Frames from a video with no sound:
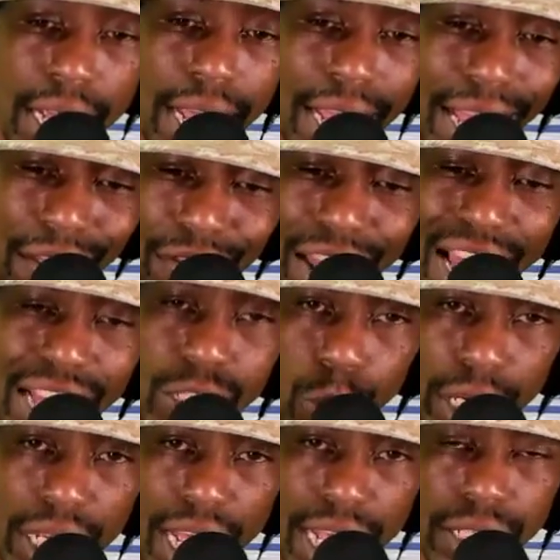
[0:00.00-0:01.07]
And that's what
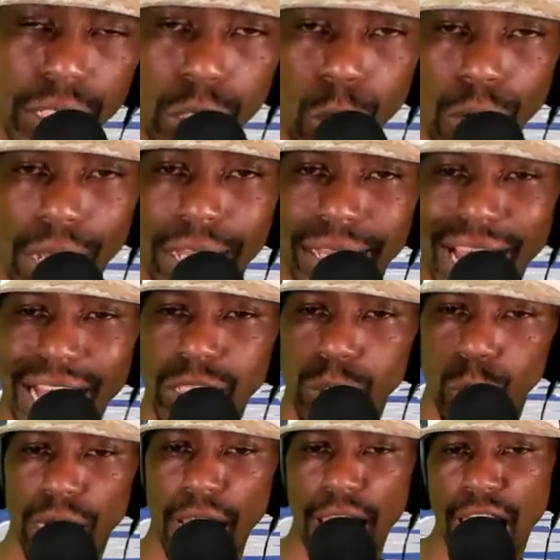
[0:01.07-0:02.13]
he has to do, and that's
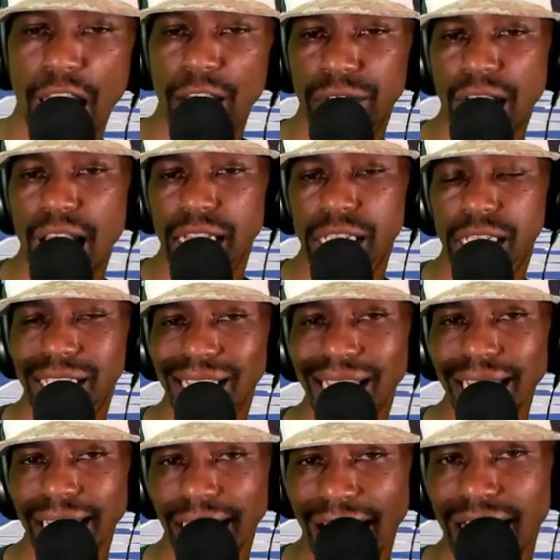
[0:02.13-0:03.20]
what I have not
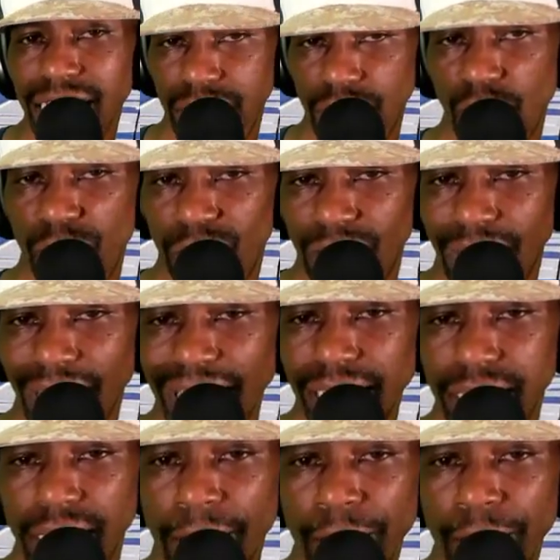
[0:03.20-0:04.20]
seen as of late.